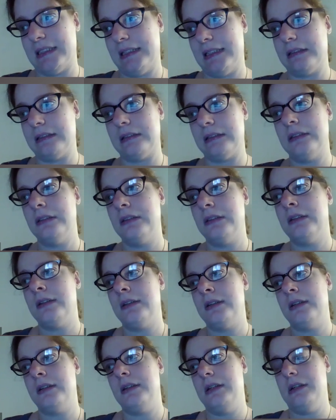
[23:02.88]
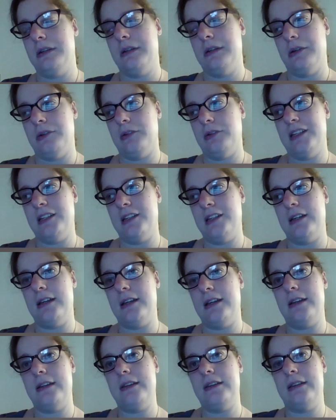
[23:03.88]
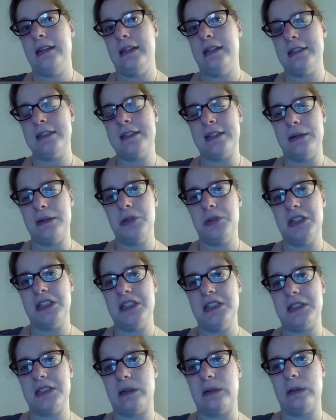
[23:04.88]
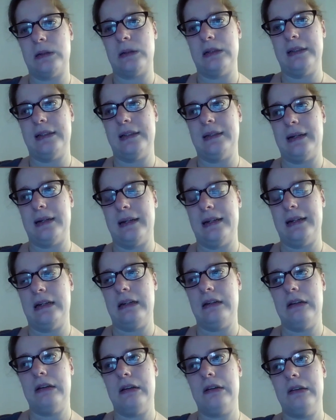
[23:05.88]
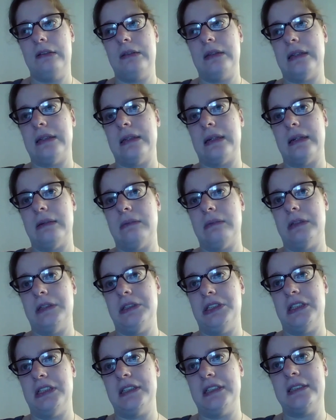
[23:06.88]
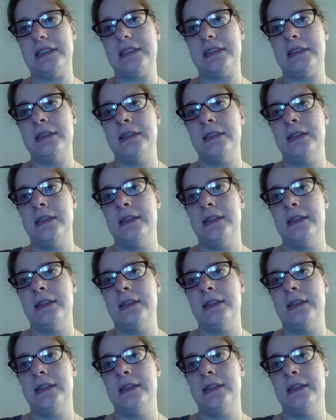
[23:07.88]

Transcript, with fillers: like, you know, the assumptions are that I that I would just